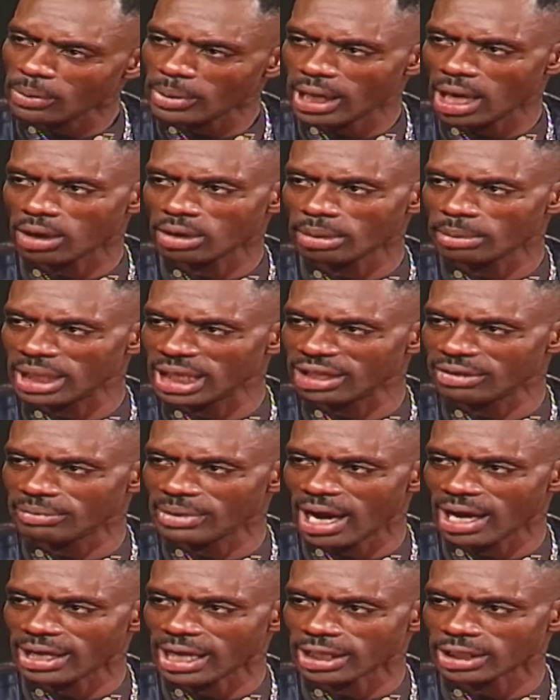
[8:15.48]
whether you believe
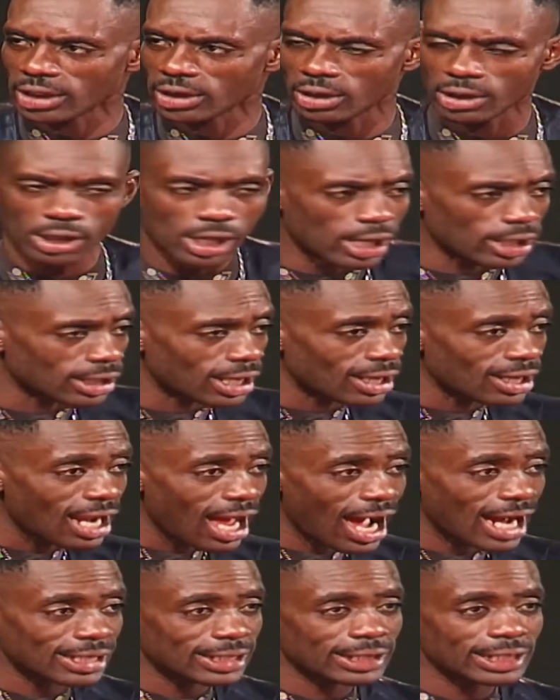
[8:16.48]
me or not, you know. Yeah. The
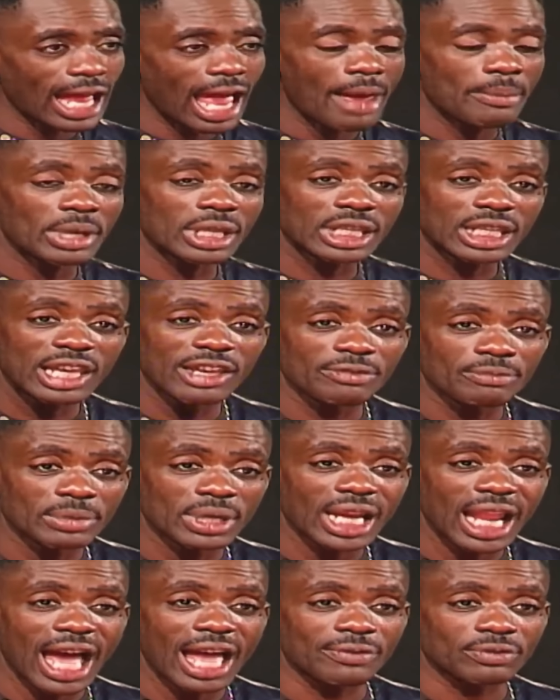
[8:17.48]
last time he give my
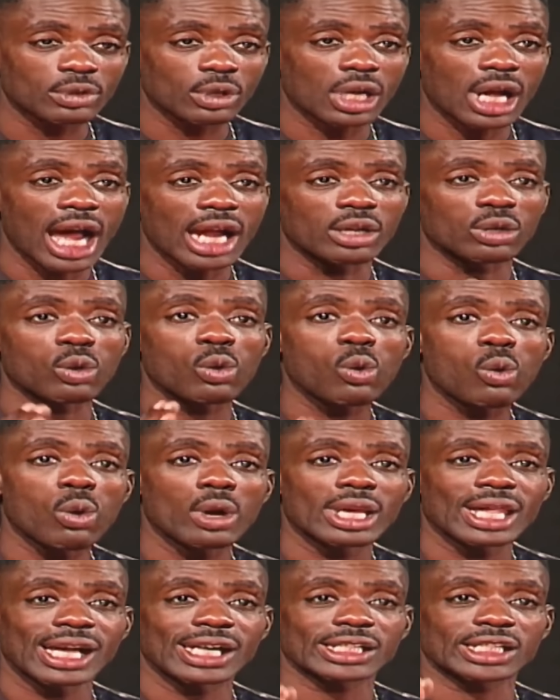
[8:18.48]
life to God,
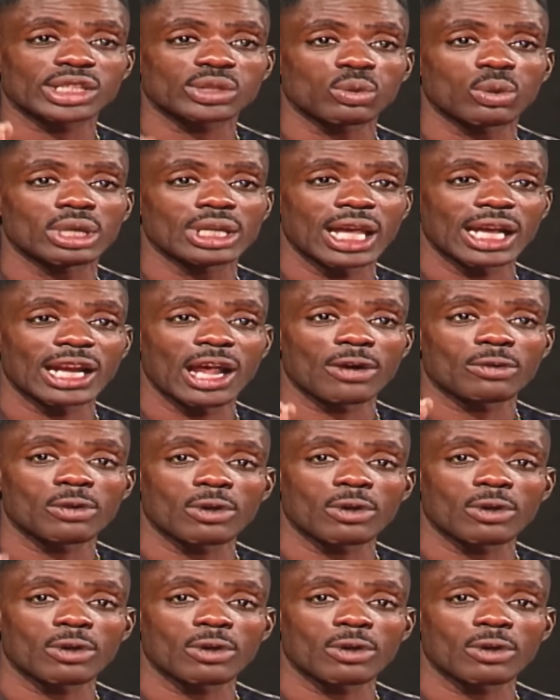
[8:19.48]
holy and solely, and I